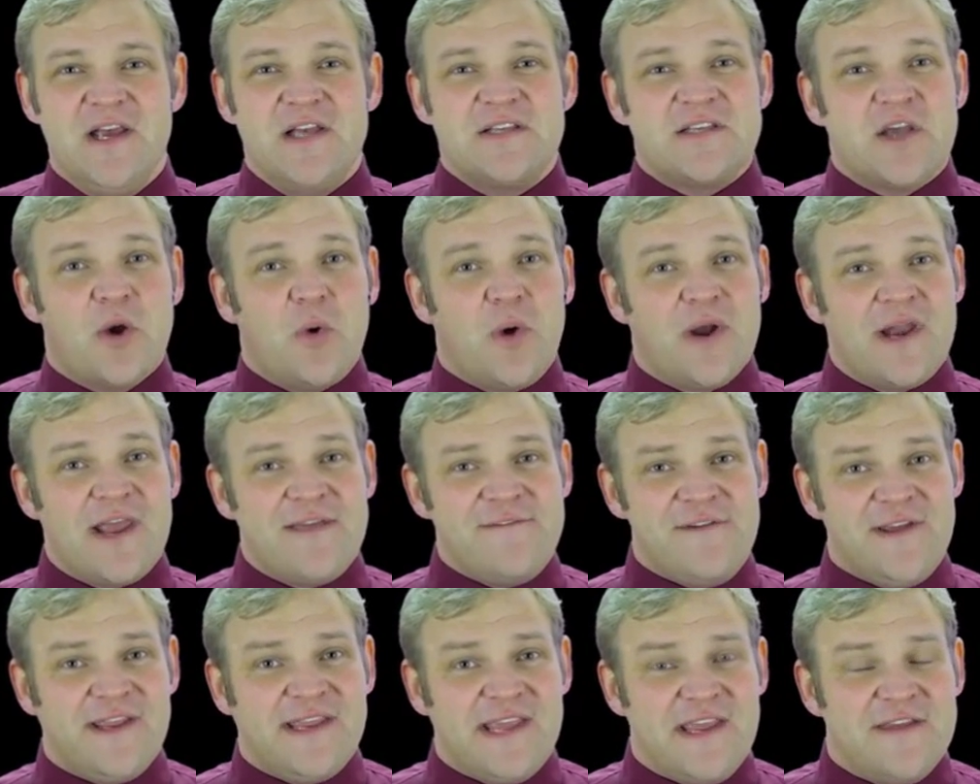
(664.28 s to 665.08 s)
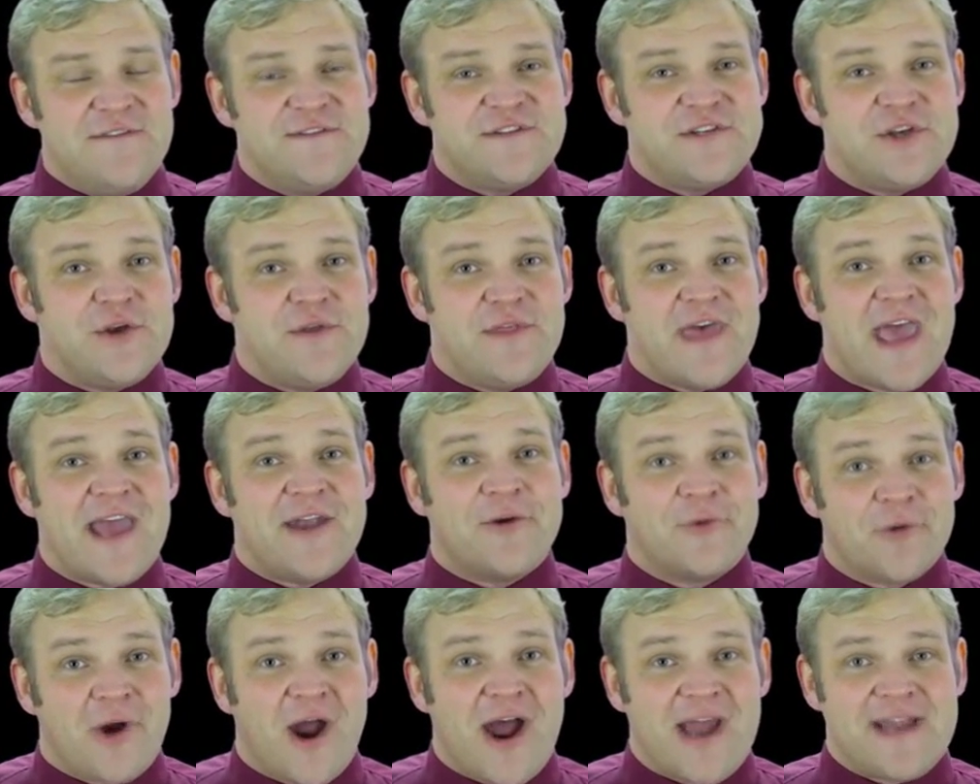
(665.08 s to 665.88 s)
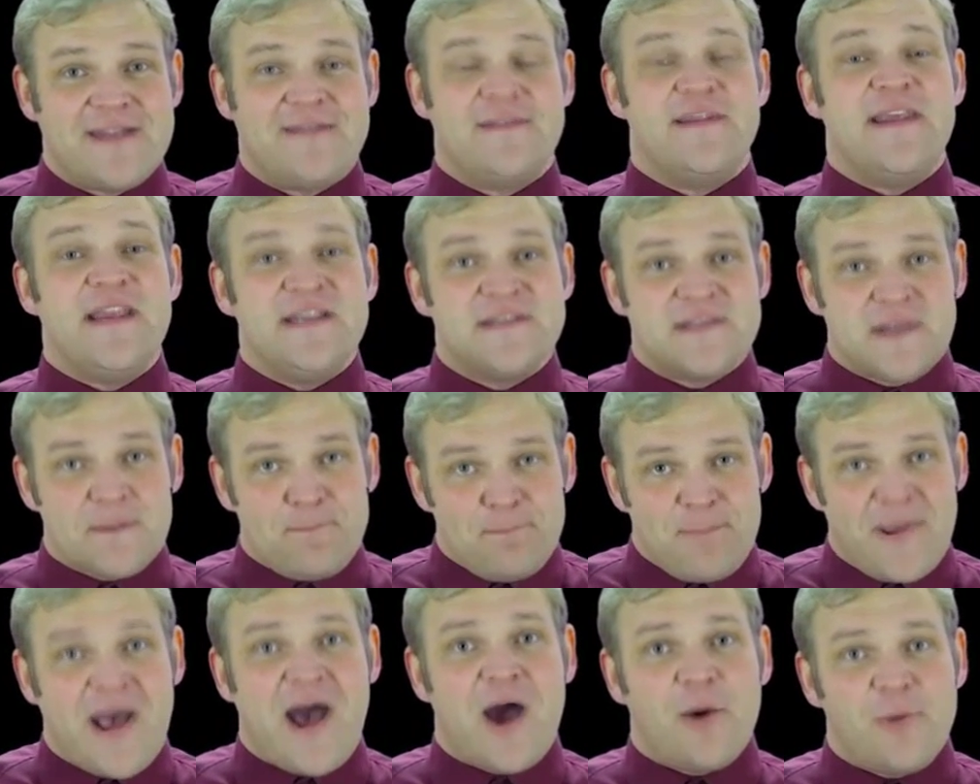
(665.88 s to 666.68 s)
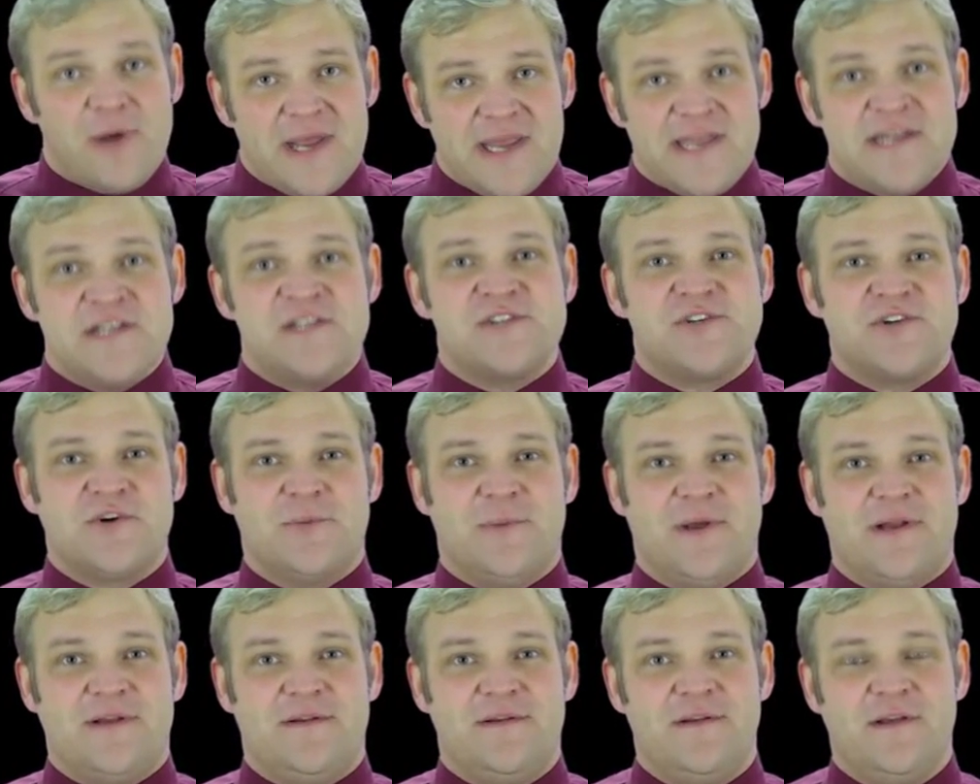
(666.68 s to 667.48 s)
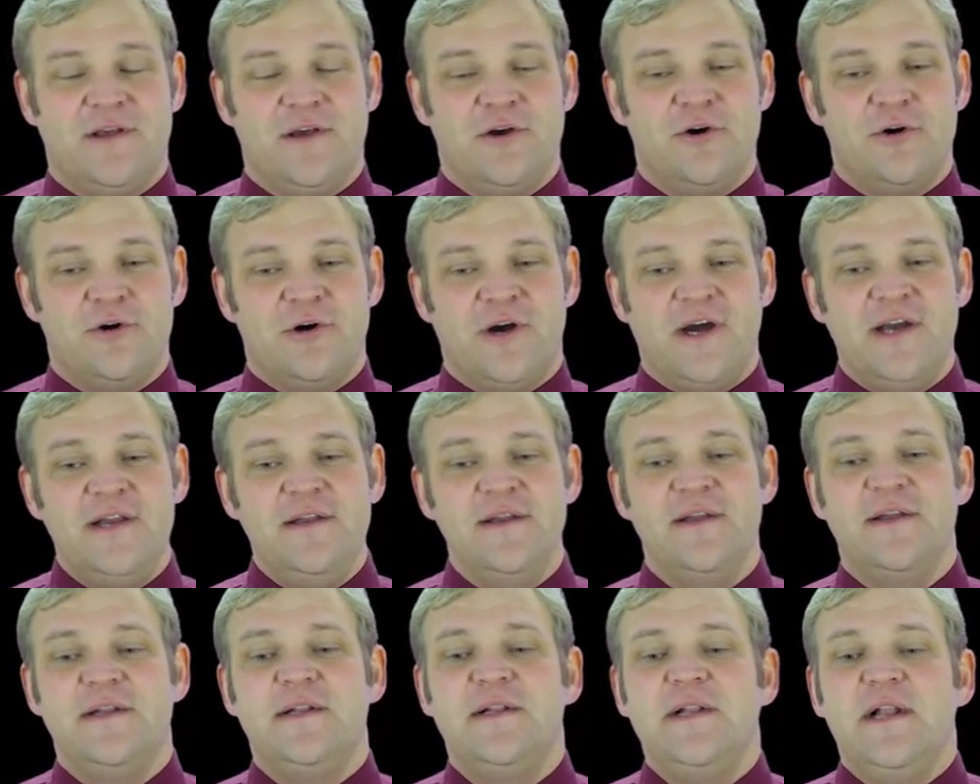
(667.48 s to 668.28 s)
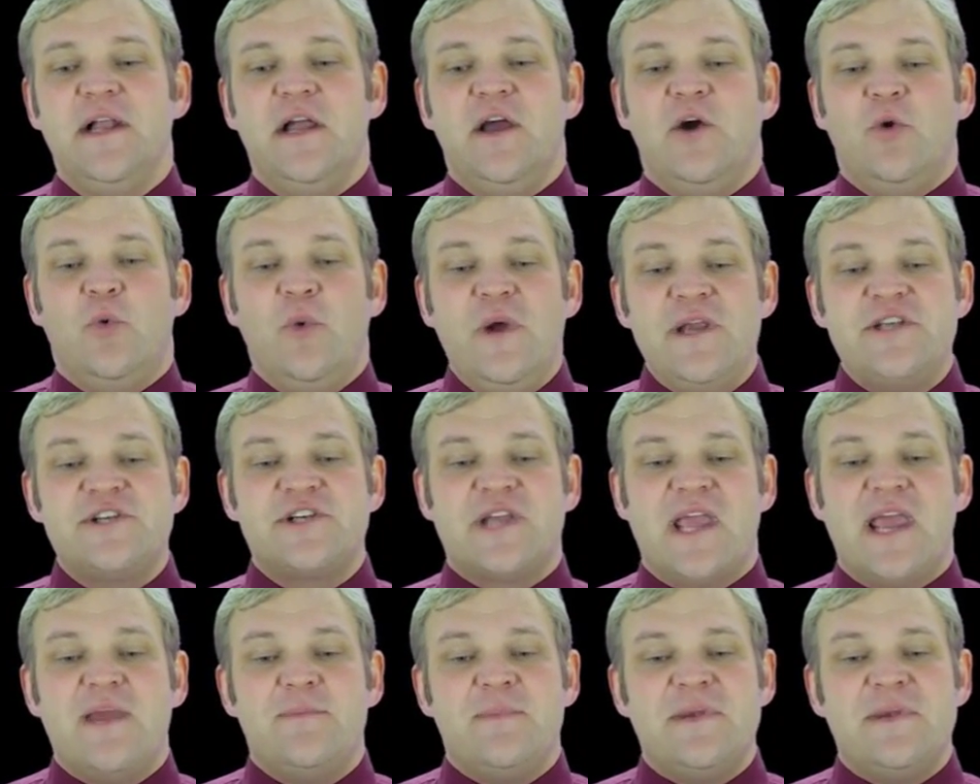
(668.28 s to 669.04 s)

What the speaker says: So whatever gives you that right is a power instrument, all right? Which can